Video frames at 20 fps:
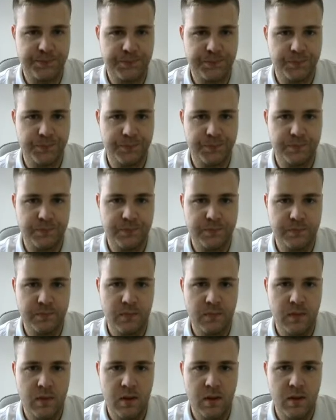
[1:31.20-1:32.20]

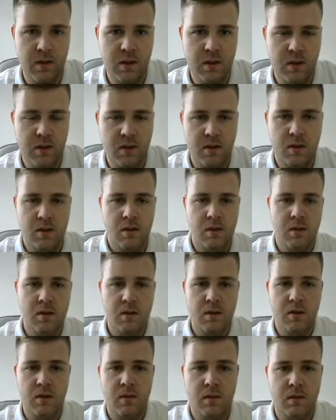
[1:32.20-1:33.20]

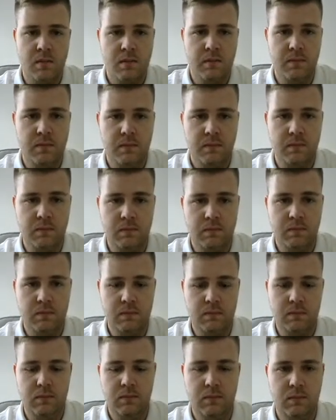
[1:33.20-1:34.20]

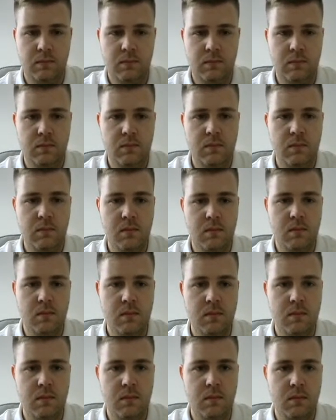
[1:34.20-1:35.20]

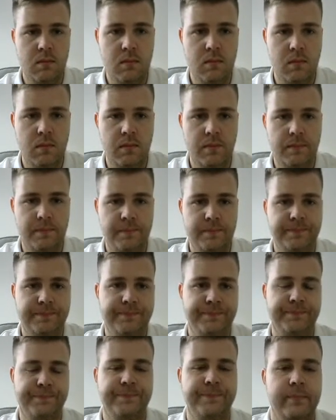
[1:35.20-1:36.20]

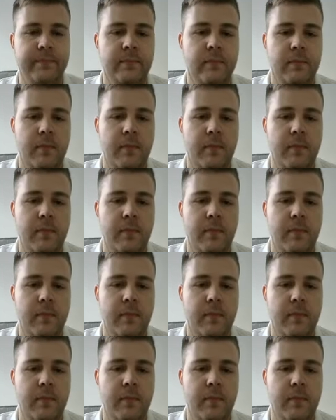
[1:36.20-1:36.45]
Nothing is said.